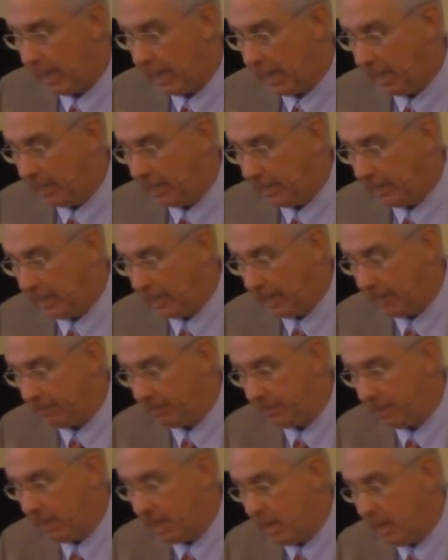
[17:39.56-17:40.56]

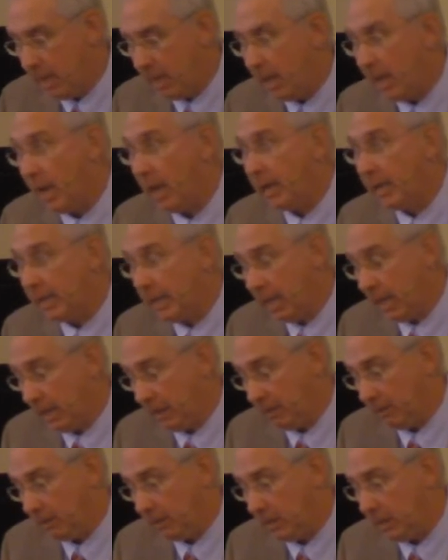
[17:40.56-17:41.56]
And
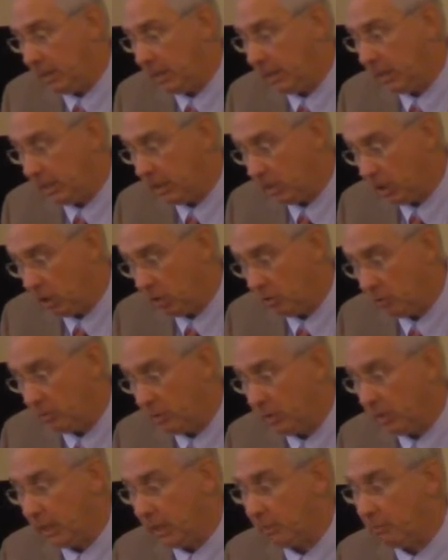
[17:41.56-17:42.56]
again, he
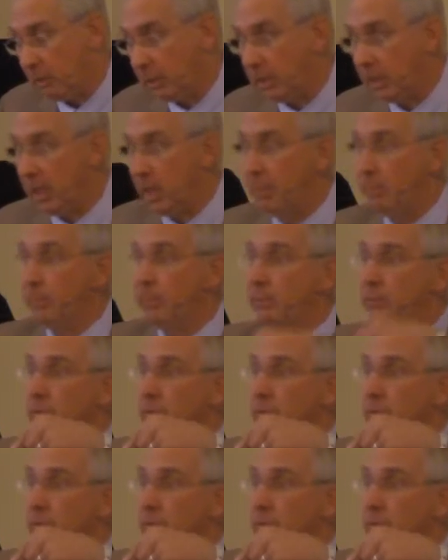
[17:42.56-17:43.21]
knew that it would come